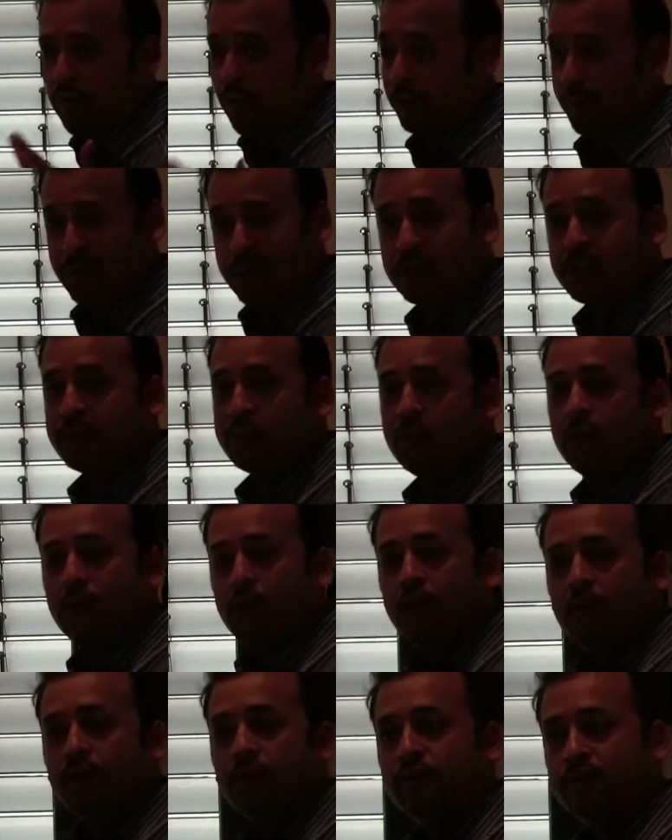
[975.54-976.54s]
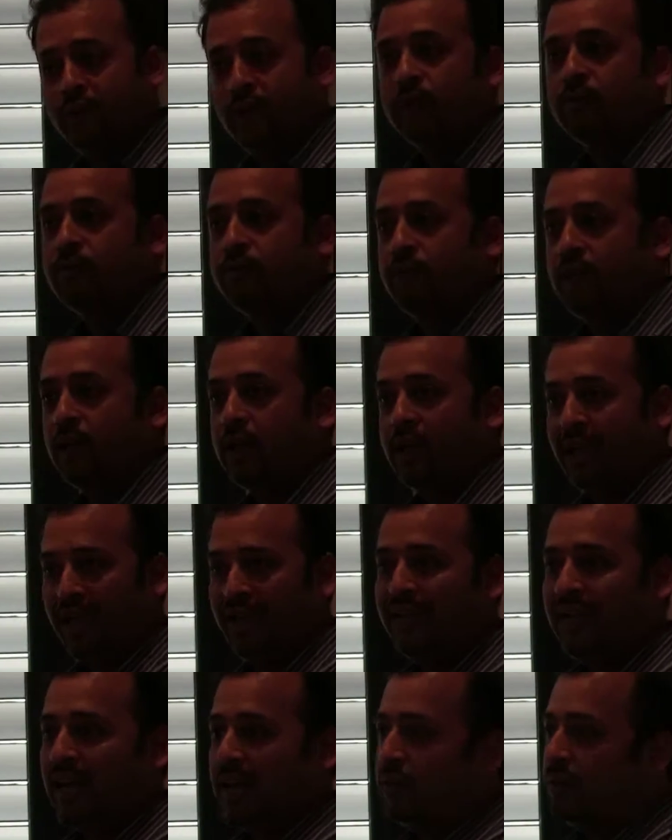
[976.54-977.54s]
that means the cells will
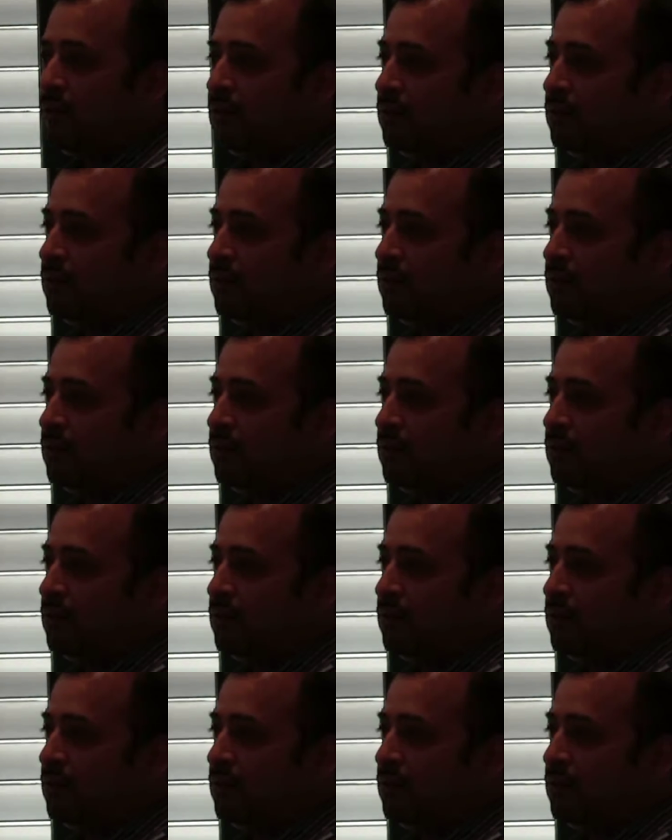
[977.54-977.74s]
like that